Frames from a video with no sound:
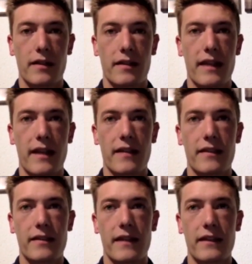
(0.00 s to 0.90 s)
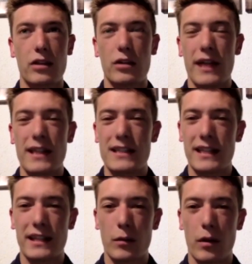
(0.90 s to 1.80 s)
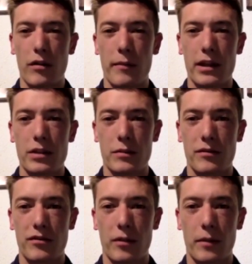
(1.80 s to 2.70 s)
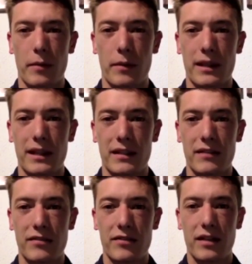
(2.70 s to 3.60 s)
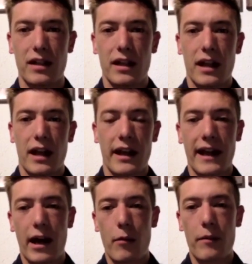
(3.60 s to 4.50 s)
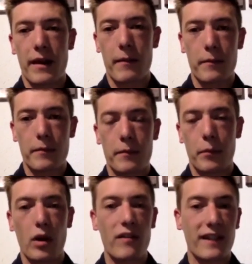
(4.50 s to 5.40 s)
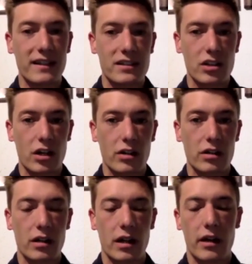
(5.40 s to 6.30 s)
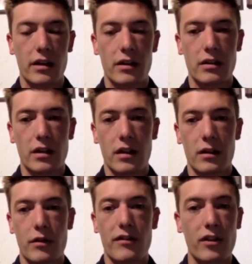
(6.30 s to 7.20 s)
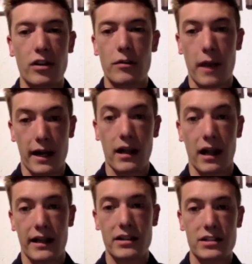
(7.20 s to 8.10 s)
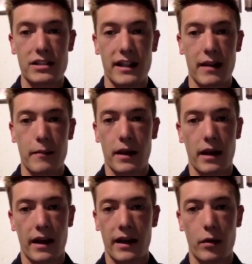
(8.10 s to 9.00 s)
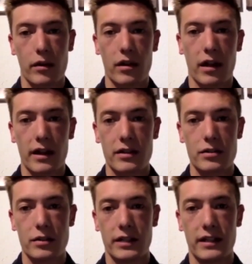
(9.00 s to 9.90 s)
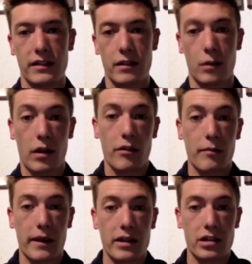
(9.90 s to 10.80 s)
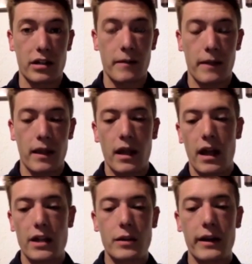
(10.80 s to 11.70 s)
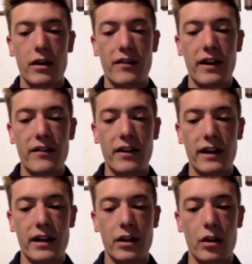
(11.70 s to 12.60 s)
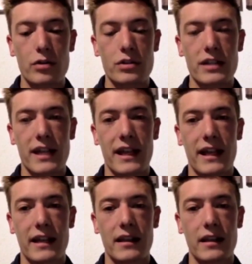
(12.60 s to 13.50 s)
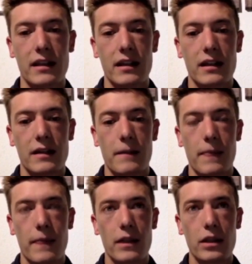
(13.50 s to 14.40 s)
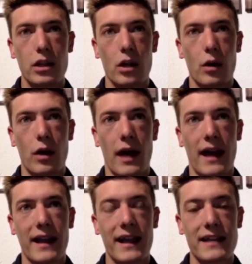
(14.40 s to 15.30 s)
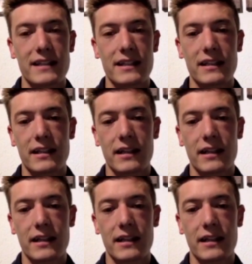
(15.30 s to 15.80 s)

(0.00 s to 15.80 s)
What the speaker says: they're the UK's leading wealth management firm, I believe. And I helped them put events on and referred my clients to them, my high net worth clients who needed a wealth manager. And so I got very, very engrossed in, investing,